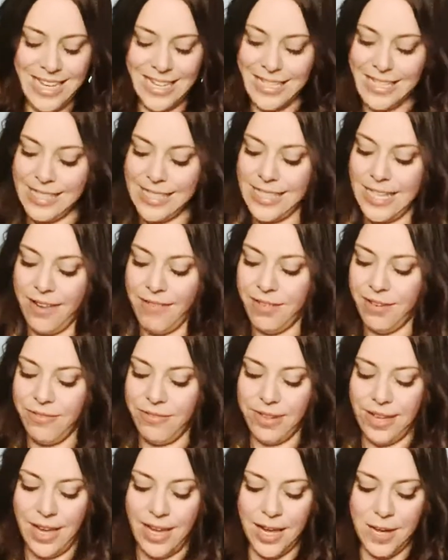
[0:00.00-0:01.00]
Seven
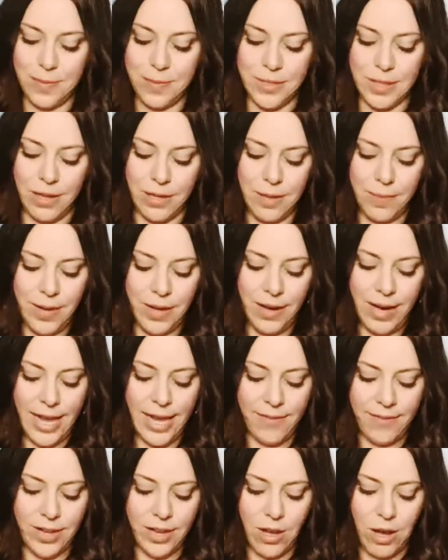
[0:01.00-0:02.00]
of Cups, all about
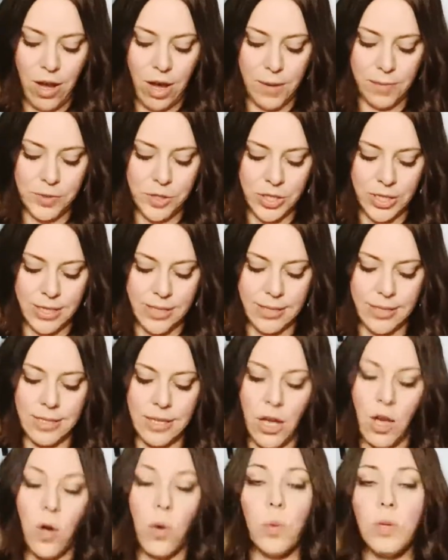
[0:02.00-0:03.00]
having options,
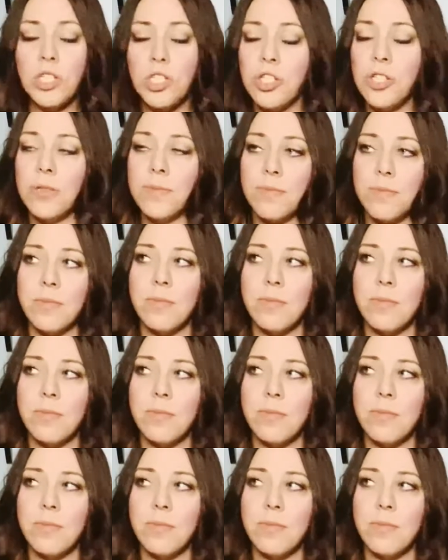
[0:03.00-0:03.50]
which